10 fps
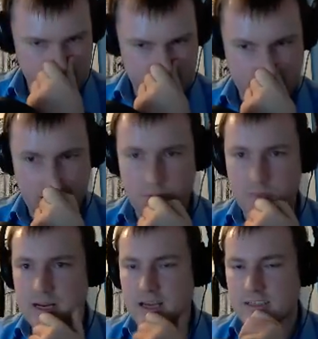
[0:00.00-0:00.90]
Oh,
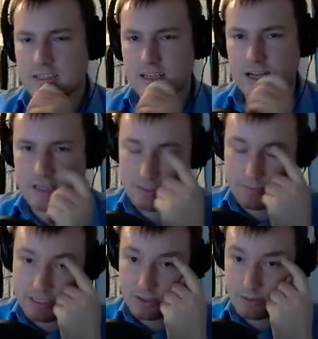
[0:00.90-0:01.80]
one unanswered
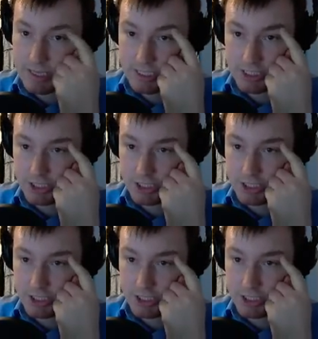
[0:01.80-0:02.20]
political message.